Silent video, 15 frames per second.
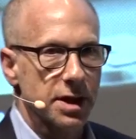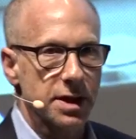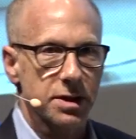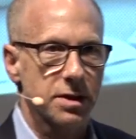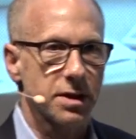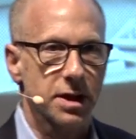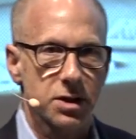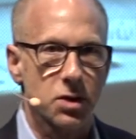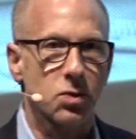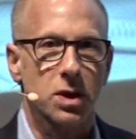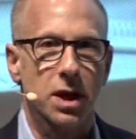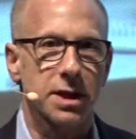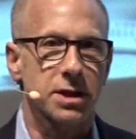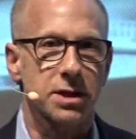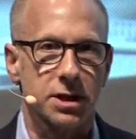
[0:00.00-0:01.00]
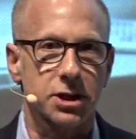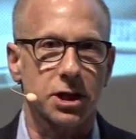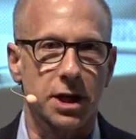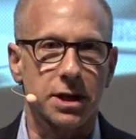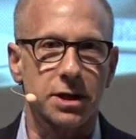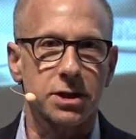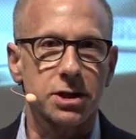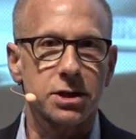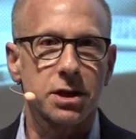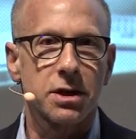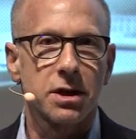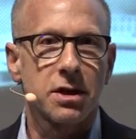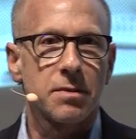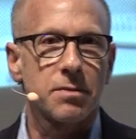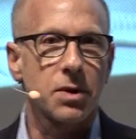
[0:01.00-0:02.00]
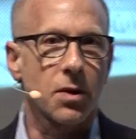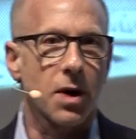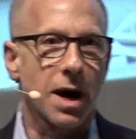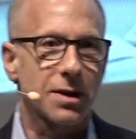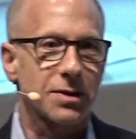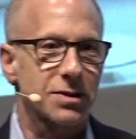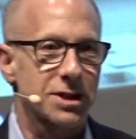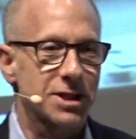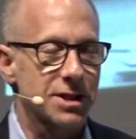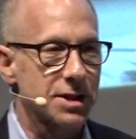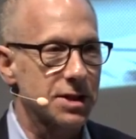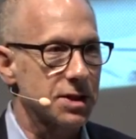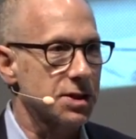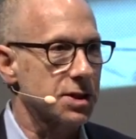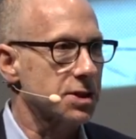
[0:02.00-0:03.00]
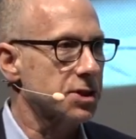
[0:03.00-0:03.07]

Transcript: they, they don't like to change. Bureaucracies